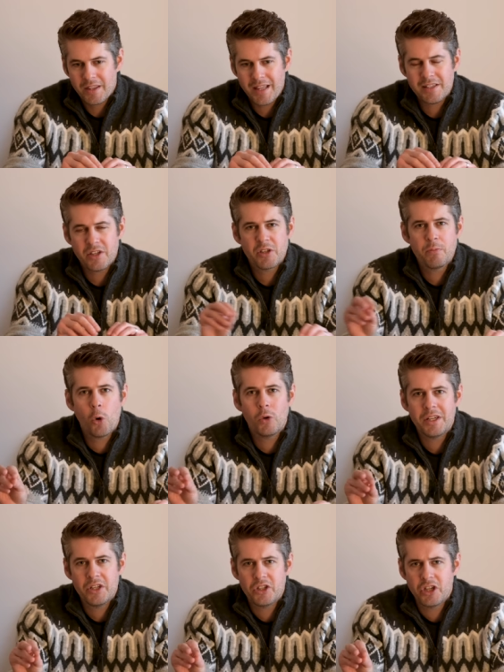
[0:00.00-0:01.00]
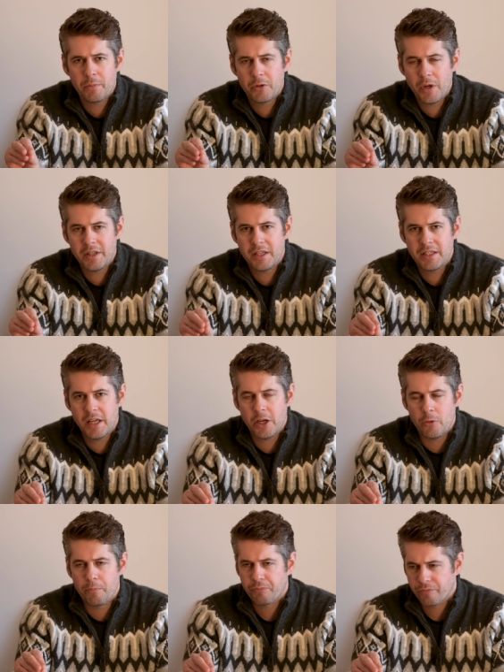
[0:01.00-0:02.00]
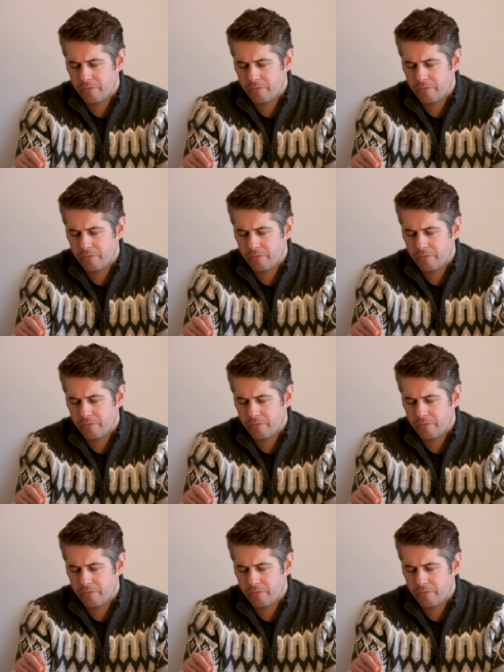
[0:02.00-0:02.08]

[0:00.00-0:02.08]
there's a small integer between the two.